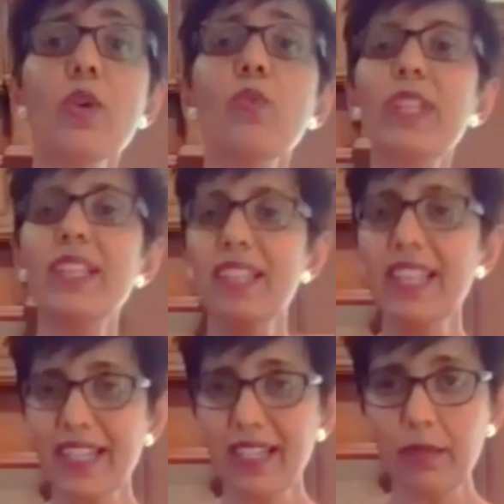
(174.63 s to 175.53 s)
with
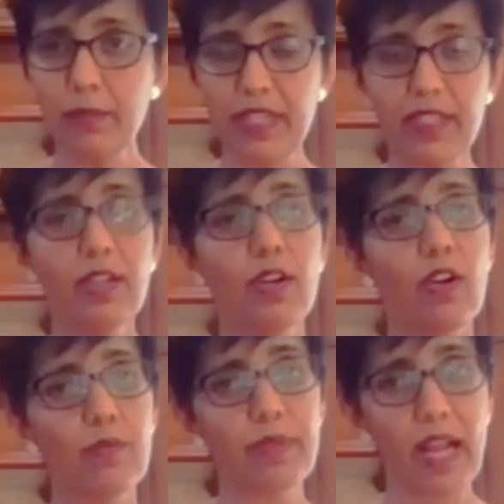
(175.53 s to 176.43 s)
little bit
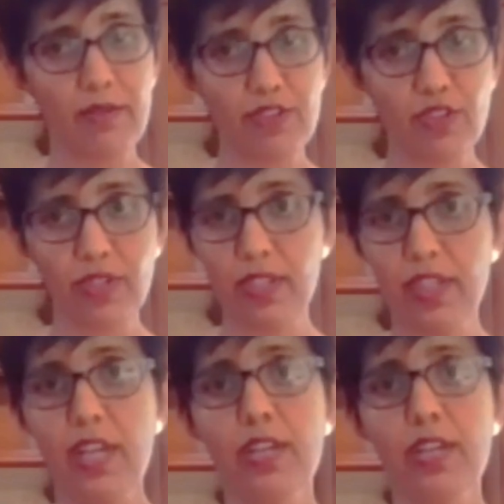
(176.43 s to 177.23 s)
of brown sugar.